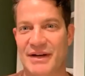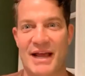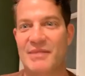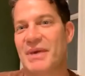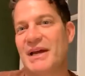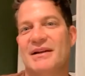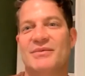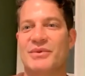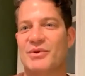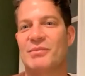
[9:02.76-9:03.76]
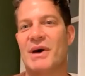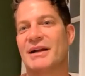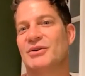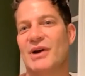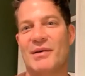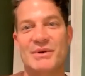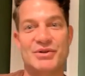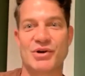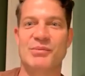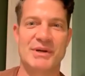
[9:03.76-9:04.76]
hand painted with your monogram in
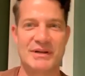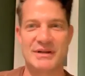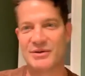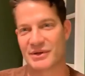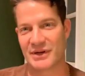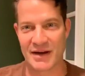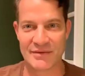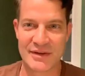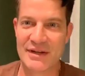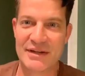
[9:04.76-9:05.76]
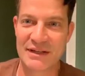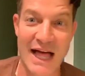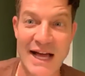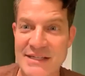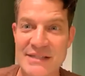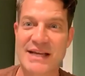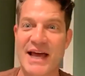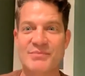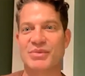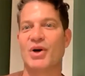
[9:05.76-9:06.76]
Germany. You can have glasses
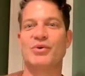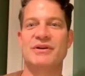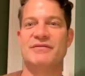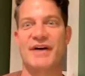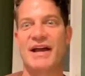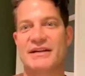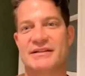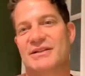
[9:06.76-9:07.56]
hand blown in Venice.